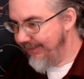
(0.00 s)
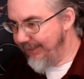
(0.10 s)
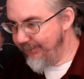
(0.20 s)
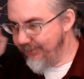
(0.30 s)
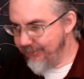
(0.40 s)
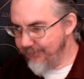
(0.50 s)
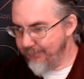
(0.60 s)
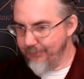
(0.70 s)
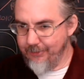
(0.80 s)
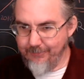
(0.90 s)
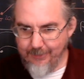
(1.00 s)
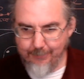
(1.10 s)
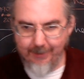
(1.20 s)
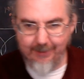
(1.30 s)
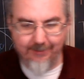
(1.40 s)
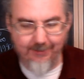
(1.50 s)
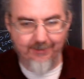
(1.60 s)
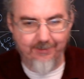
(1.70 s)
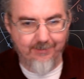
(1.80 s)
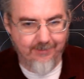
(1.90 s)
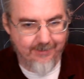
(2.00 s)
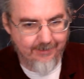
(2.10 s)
he was a supporter of these policies